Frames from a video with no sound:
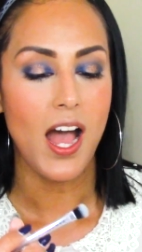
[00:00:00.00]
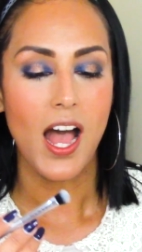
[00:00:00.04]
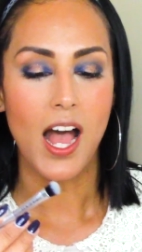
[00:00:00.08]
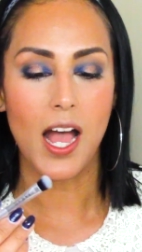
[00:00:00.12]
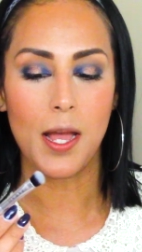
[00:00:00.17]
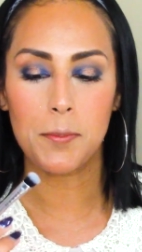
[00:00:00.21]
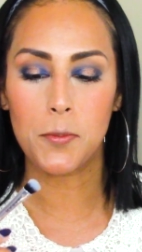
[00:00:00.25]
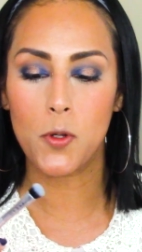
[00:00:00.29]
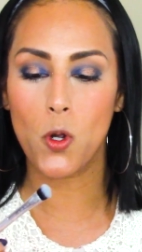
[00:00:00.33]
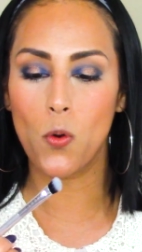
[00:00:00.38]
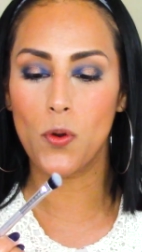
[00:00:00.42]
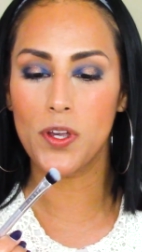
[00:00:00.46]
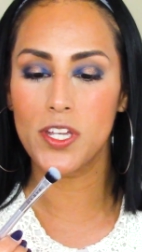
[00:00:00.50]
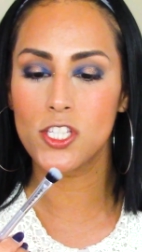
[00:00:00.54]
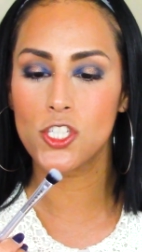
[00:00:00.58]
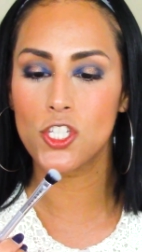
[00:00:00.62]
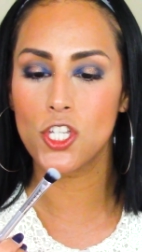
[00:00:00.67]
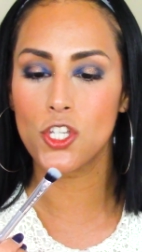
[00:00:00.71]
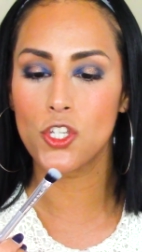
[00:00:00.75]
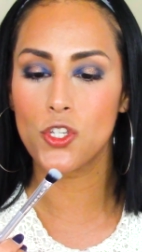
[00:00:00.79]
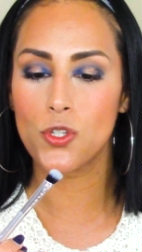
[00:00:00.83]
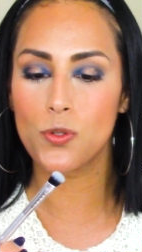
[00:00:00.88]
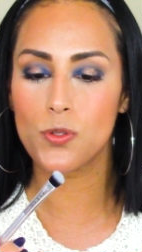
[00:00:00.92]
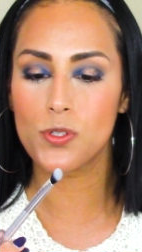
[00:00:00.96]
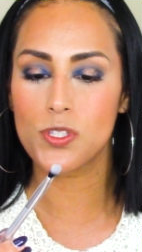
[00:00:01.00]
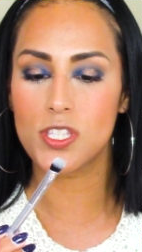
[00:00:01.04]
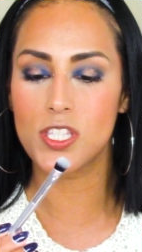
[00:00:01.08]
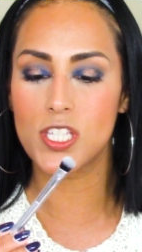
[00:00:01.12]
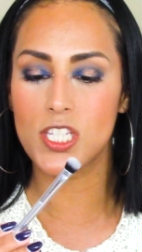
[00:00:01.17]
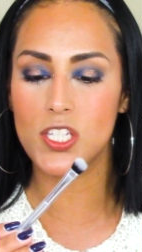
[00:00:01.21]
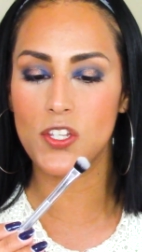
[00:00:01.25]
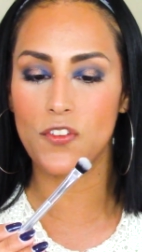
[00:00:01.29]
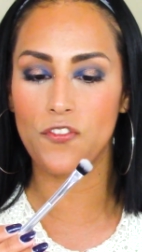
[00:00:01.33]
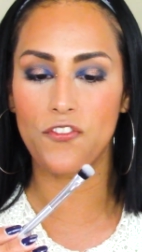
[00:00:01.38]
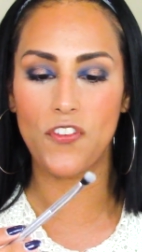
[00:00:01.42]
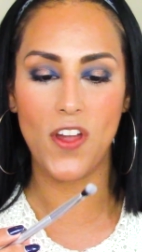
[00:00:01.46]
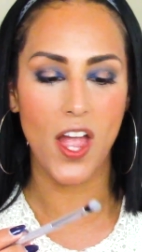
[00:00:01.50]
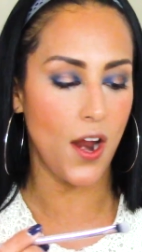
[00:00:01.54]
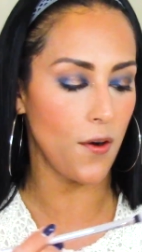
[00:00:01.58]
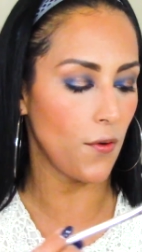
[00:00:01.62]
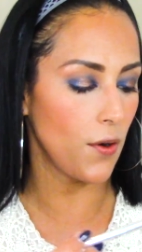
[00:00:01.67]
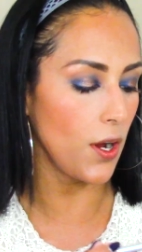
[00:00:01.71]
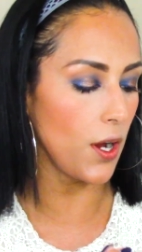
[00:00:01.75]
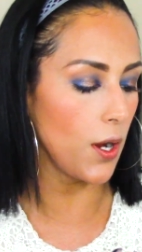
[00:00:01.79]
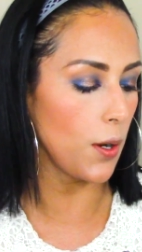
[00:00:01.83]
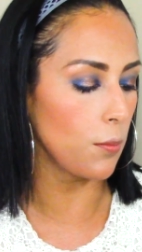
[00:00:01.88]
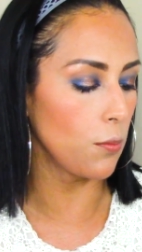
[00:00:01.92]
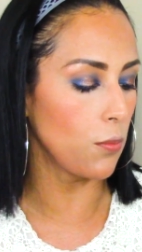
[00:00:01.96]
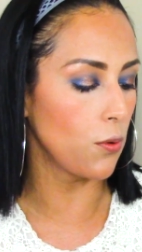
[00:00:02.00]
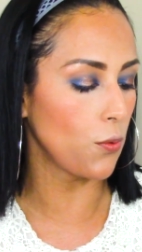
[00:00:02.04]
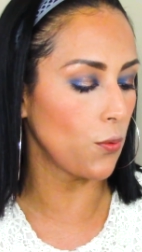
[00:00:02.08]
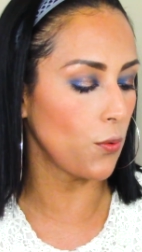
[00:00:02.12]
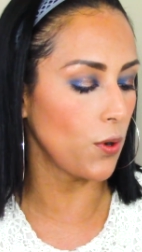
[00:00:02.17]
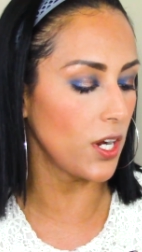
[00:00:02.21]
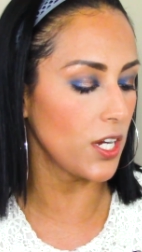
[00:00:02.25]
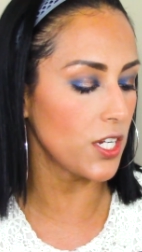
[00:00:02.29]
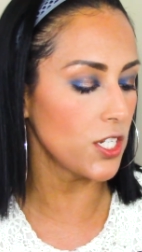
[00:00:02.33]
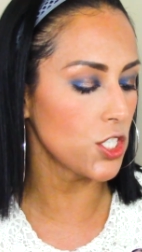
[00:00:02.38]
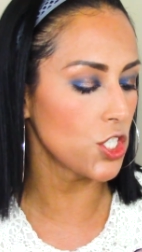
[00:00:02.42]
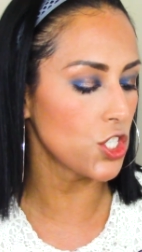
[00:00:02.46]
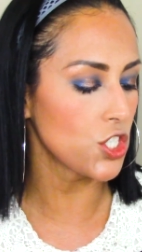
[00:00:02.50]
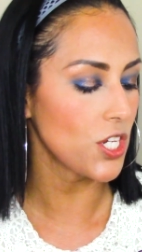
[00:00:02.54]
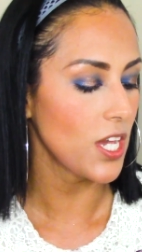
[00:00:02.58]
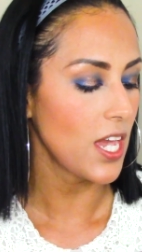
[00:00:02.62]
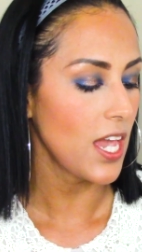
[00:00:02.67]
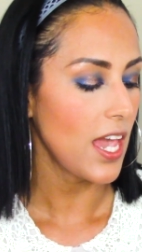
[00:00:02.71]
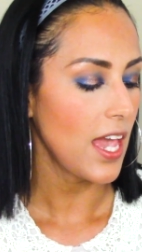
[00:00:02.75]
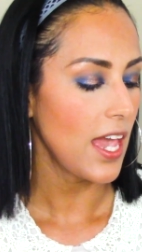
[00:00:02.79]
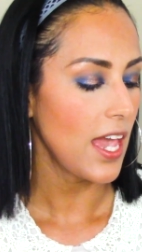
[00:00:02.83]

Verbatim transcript: I'm going to use this Farrah brush